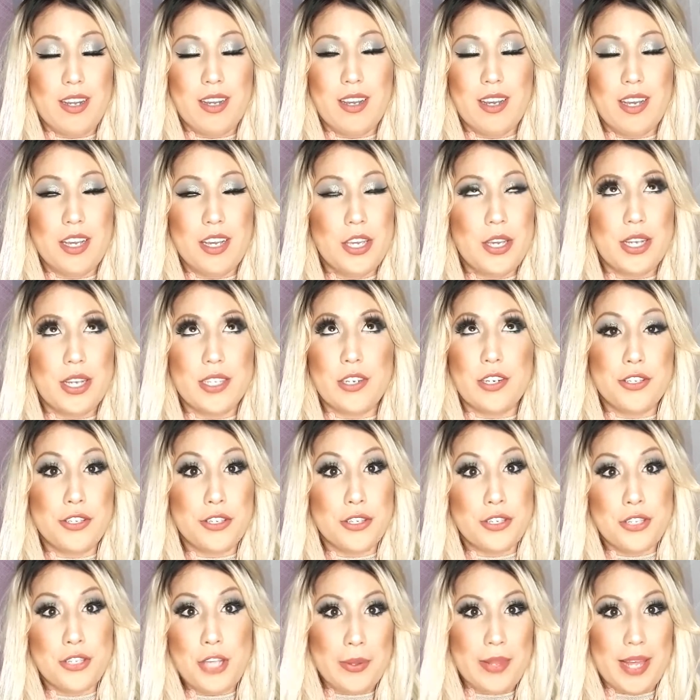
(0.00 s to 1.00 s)
you guys are
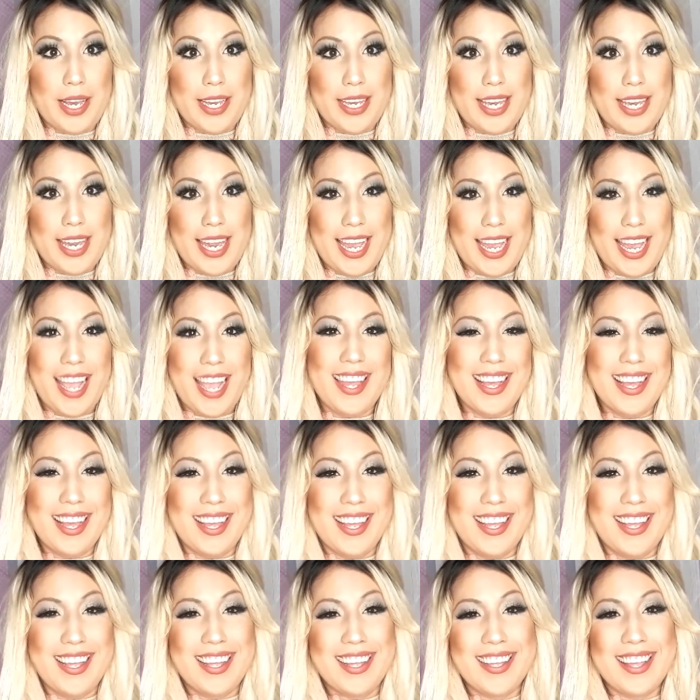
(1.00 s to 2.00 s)
so lucky.
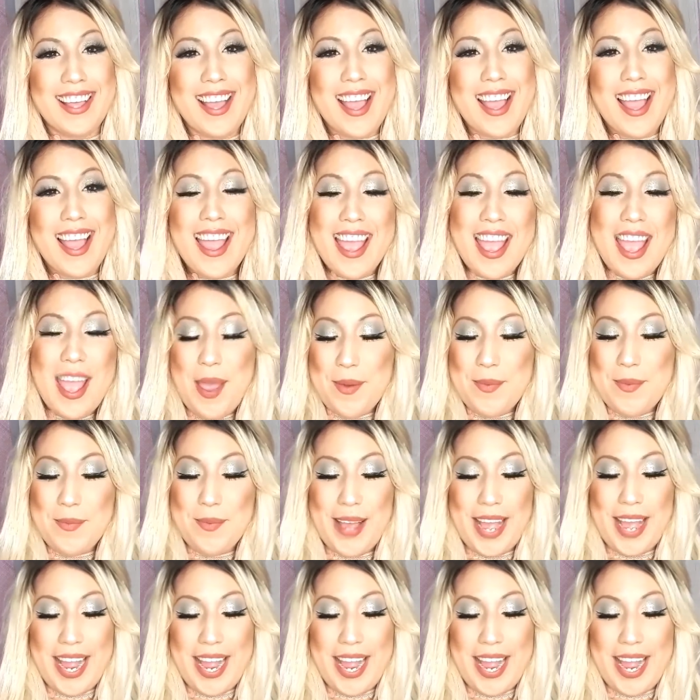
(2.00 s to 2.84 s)
But